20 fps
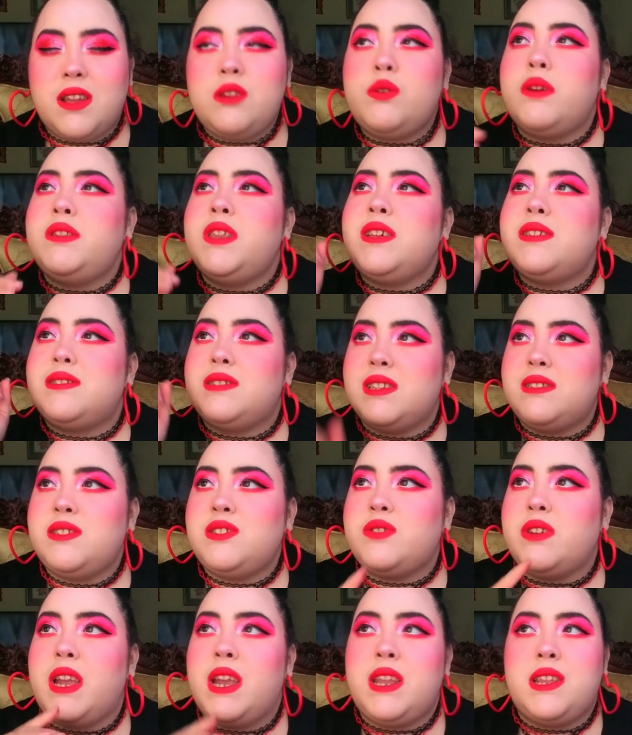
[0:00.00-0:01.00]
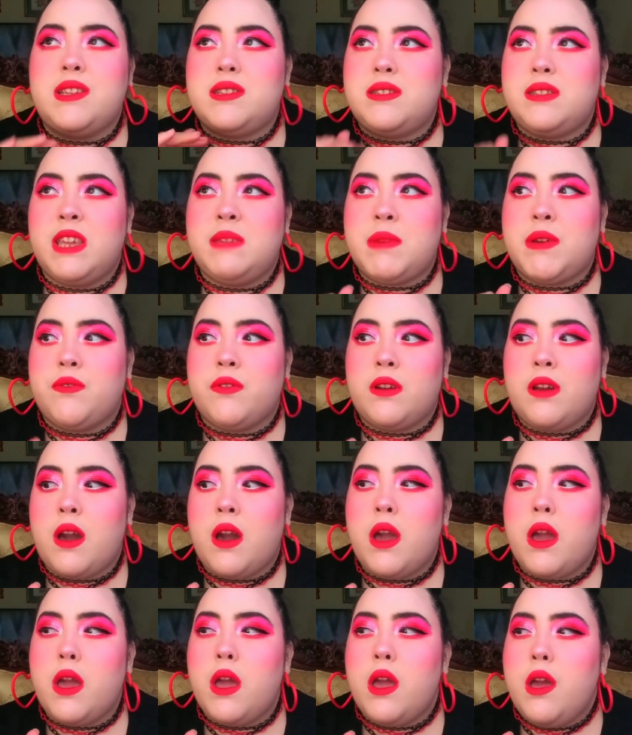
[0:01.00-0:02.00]
No, I think 60s or 80s theme. I
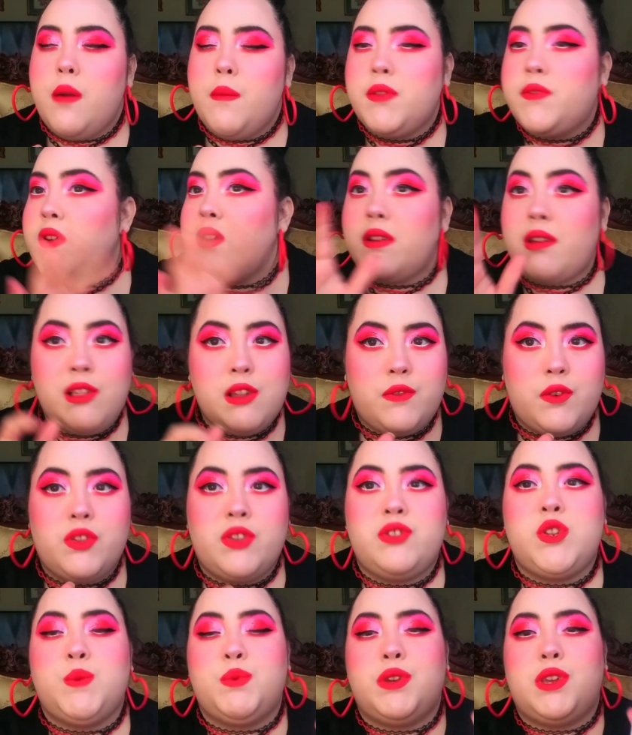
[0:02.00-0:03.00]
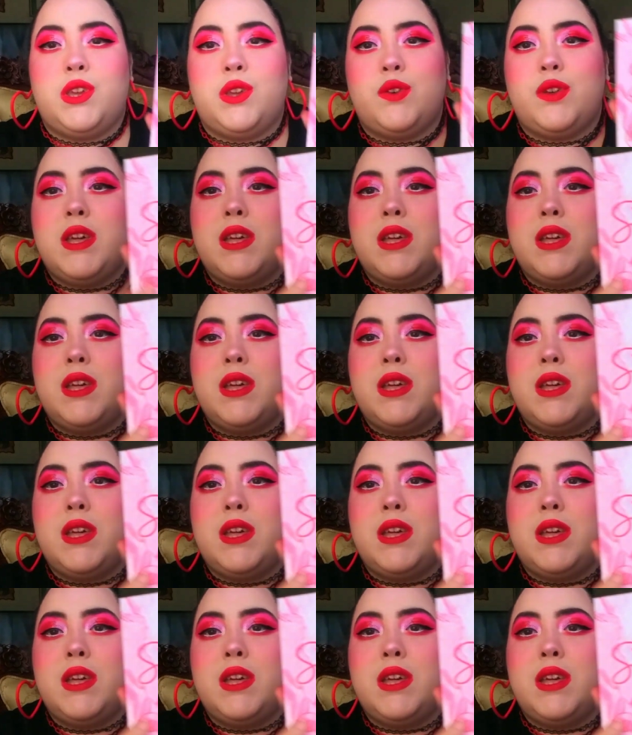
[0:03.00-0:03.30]
forgot. It's very colorful. It's super cute.